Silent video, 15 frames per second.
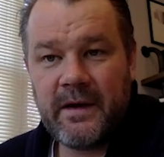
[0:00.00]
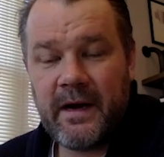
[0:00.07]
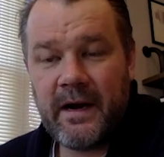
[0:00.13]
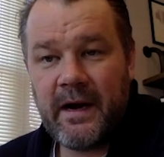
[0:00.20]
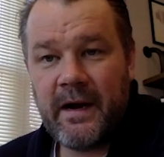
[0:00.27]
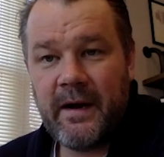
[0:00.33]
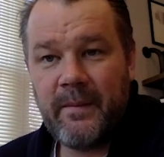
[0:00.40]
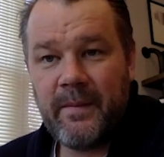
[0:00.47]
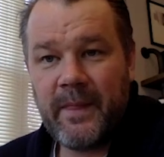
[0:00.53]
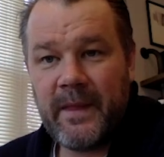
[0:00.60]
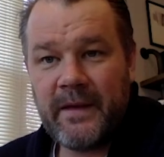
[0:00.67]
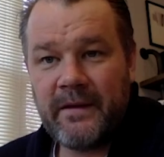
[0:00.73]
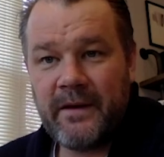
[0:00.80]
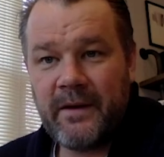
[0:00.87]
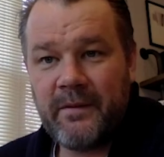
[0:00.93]
Um,
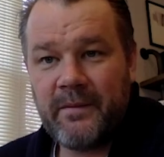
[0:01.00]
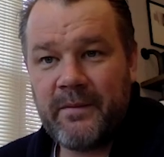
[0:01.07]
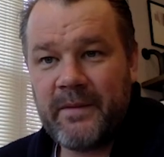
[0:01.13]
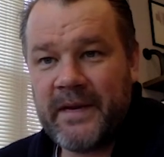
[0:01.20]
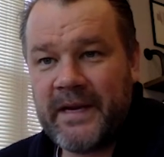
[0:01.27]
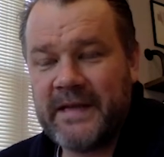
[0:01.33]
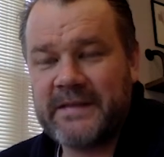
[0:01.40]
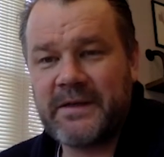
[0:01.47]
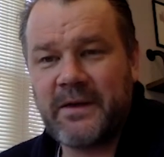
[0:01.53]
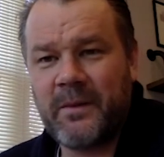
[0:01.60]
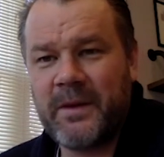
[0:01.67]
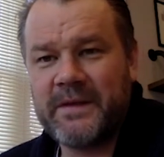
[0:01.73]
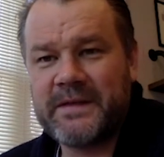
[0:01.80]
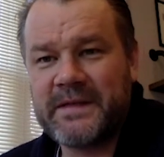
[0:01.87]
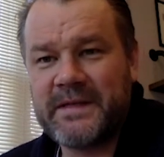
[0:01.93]
you know, and it's
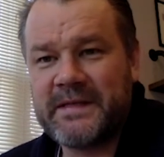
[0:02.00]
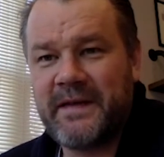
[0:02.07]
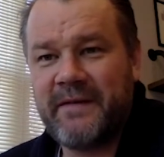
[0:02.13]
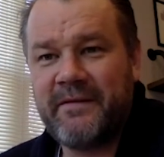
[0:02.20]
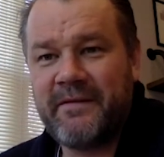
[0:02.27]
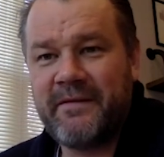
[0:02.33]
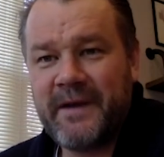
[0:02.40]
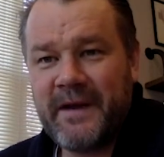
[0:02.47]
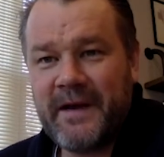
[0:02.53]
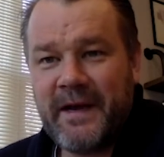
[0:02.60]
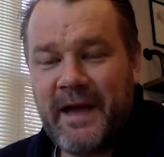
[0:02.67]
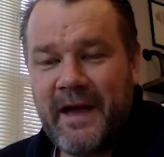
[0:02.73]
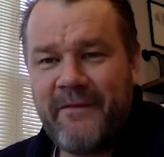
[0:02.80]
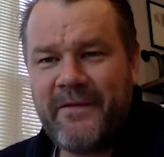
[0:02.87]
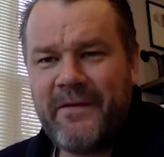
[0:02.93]
almost as if
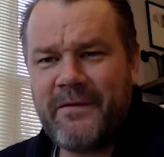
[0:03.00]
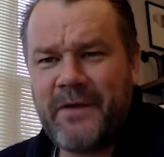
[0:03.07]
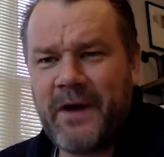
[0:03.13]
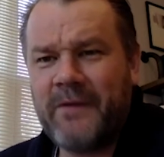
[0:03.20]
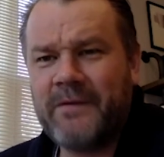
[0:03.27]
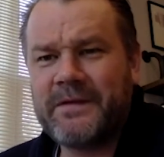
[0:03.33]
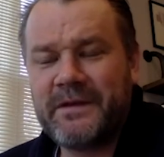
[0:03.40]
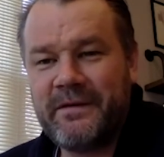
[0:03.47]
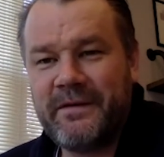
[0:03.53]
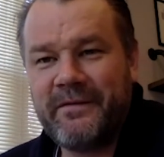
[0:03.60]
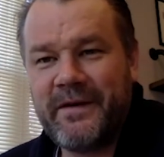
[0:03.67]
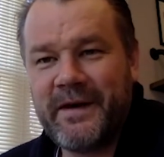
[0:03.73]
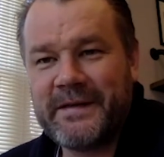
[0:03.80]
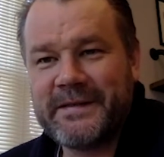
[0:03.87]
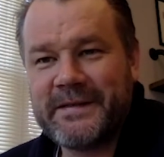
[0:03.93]
if you go to
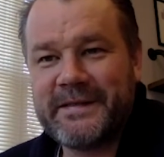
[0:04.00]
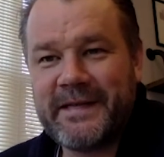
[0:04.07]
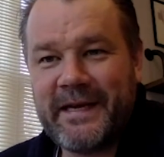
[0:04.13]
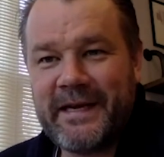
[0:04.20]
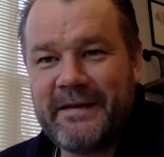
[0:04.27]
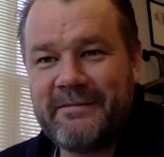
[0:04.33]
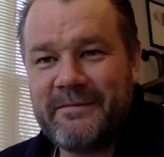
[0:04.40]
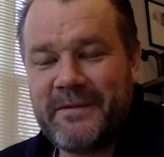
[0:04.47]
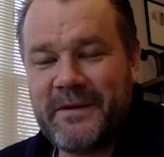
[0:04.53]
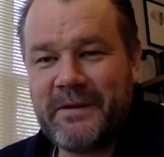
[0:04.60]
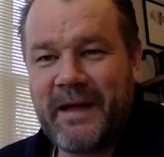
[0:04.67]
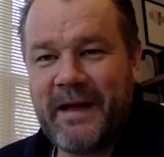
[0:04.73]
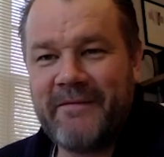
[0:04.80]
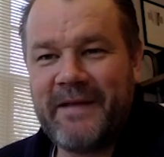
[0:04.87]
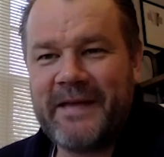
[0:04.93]
university,
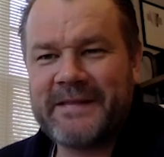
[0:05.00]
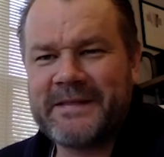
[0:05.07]
you'll have less